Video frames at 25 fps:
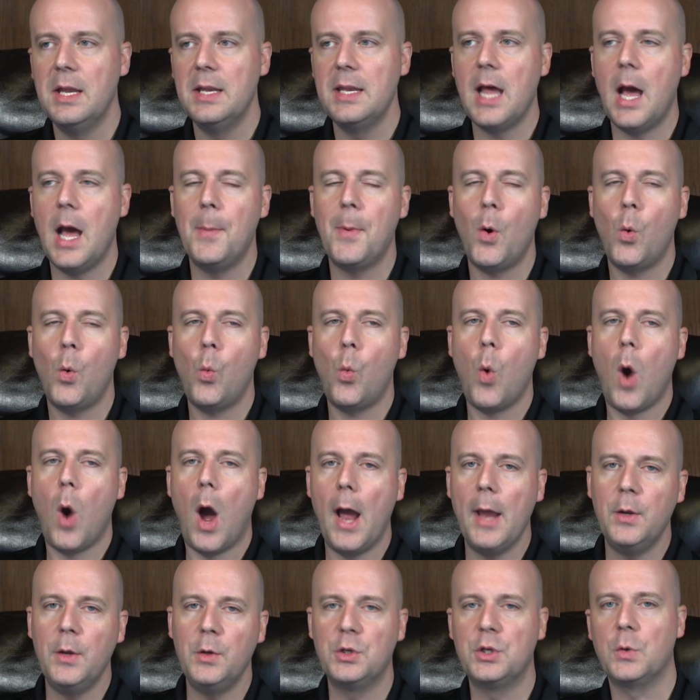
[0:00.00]
Not about
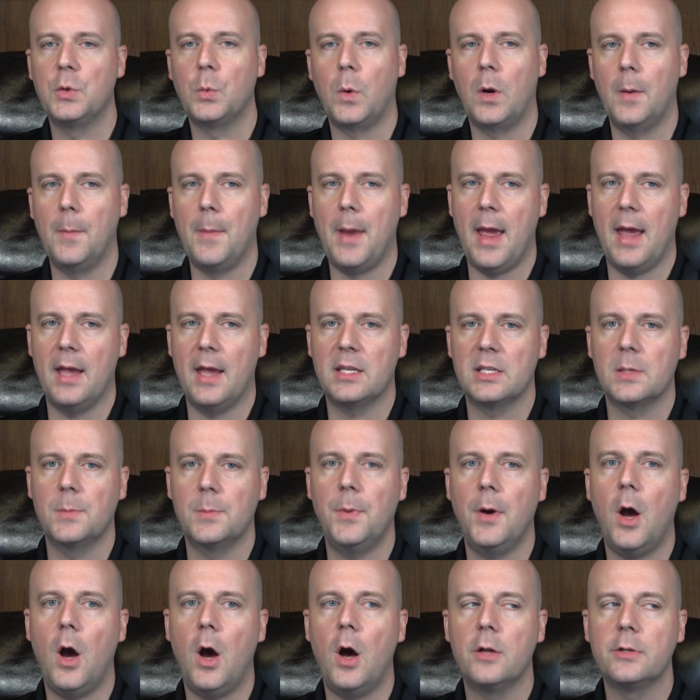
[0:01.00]
why you should wear a mask,
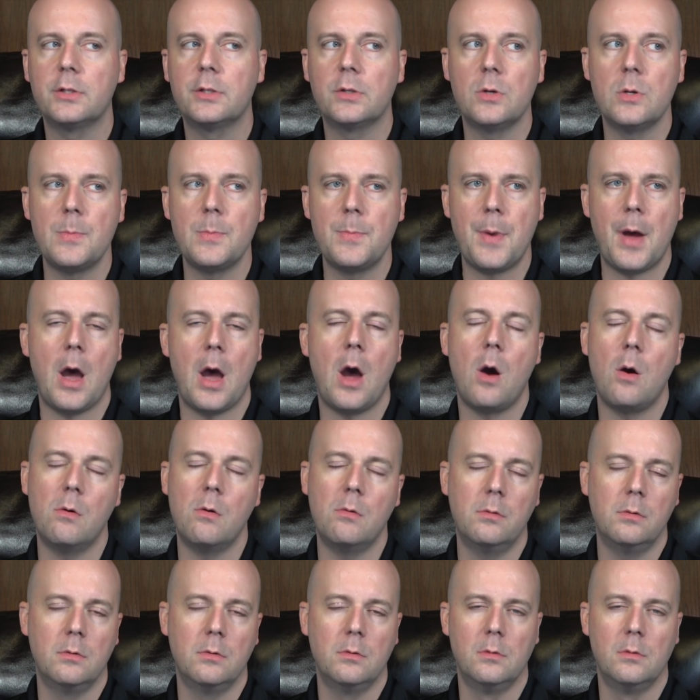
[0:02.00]
but also
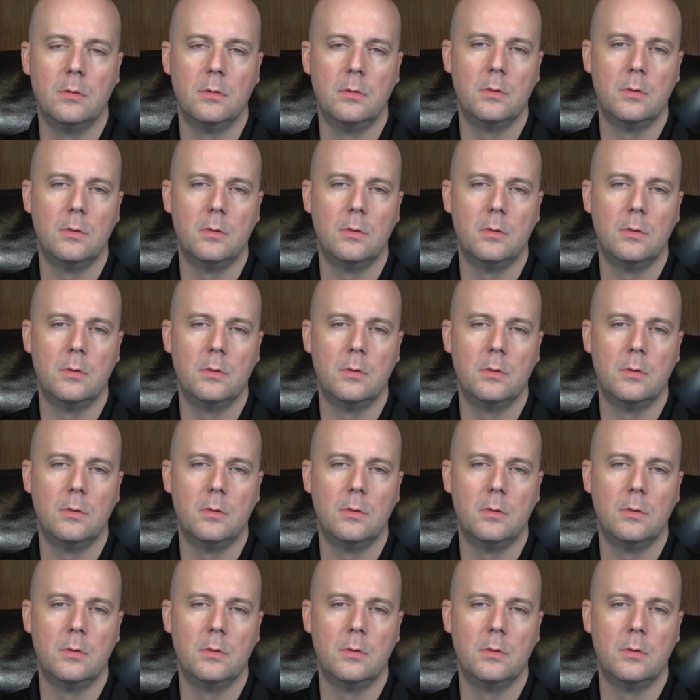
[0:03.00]
about